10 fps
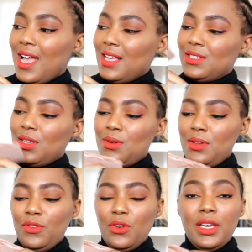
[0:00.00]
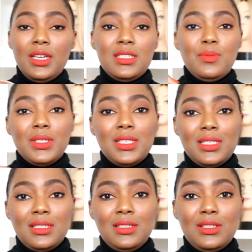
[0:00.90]
So if your head is a bit
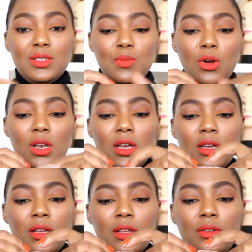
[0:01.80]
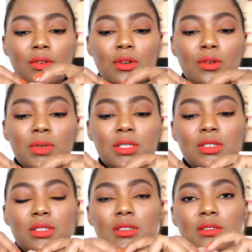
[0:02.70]
smaller, you could always
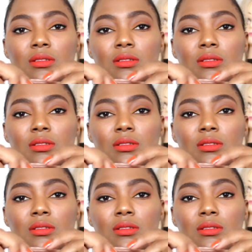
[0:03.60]
just